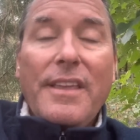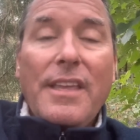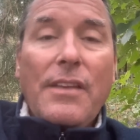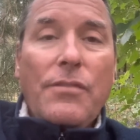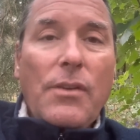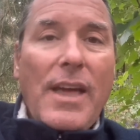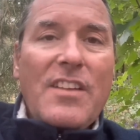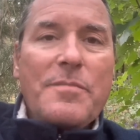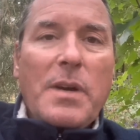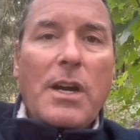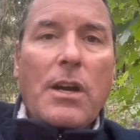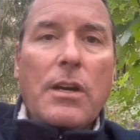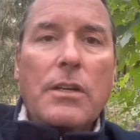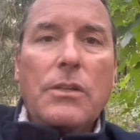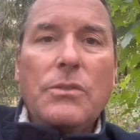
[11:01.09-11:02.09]
If you have, my
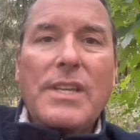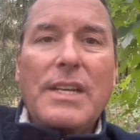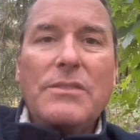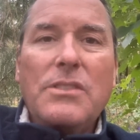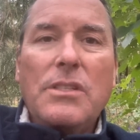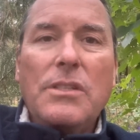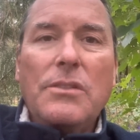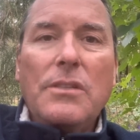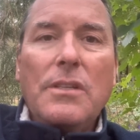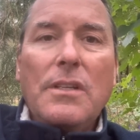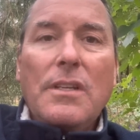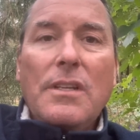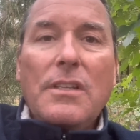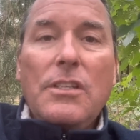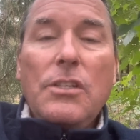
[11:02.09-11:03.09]
heart goes out to you.
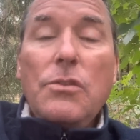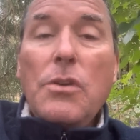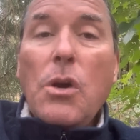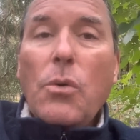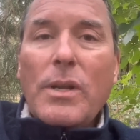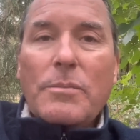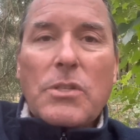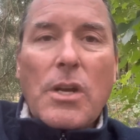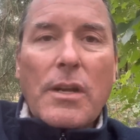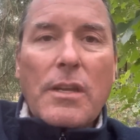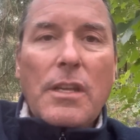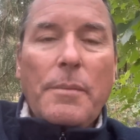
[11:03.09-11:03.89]
You know what I'm talking